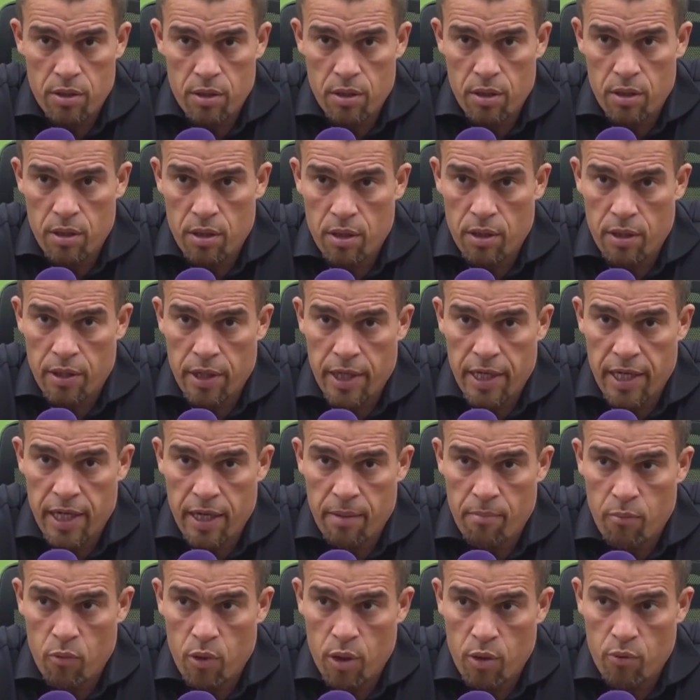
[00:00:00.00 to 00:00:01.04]
a
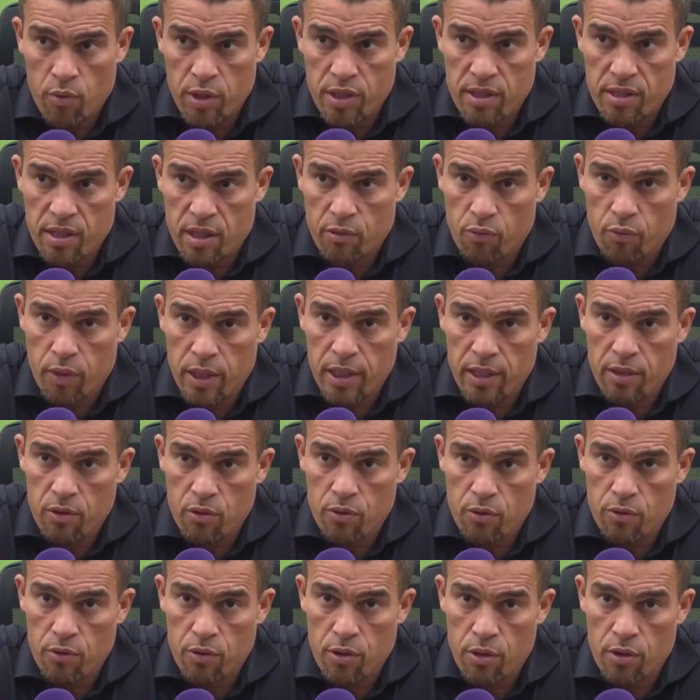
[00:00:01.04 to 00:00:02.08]
game when we start well
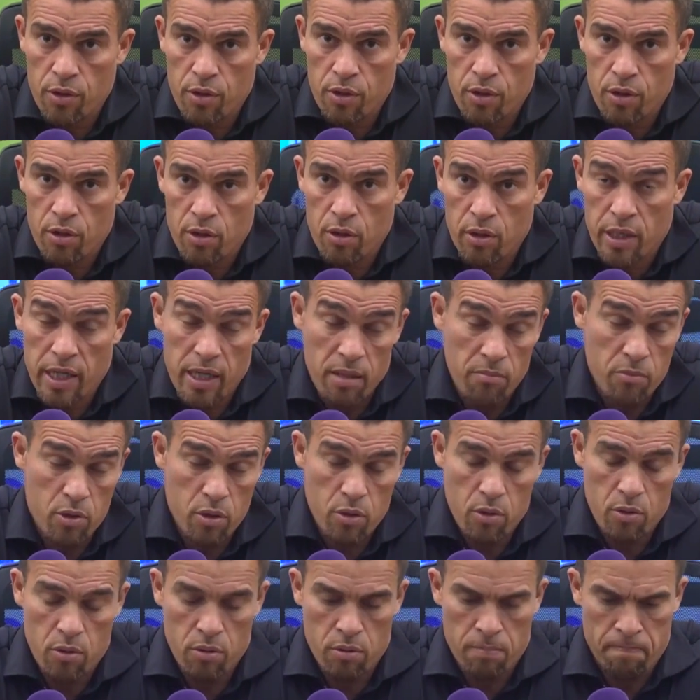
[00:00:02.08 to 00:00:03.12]
into the game.
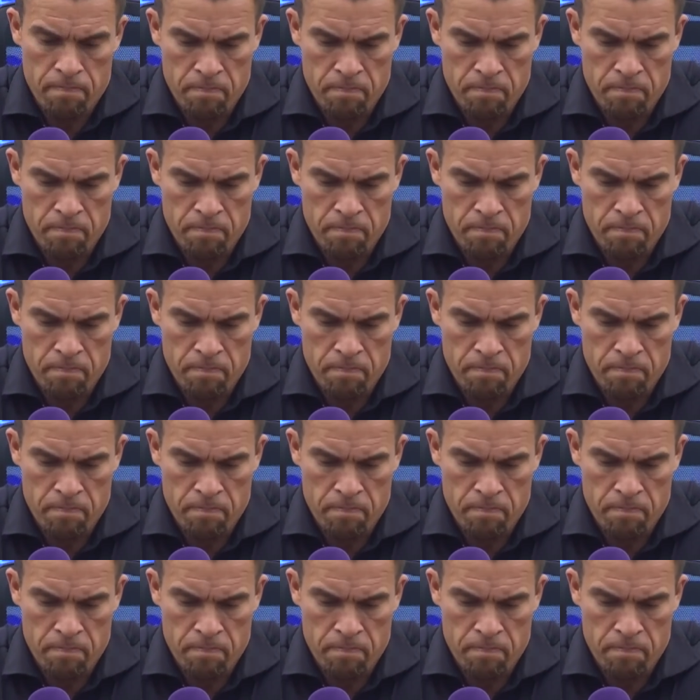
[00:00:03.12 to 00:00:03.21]
So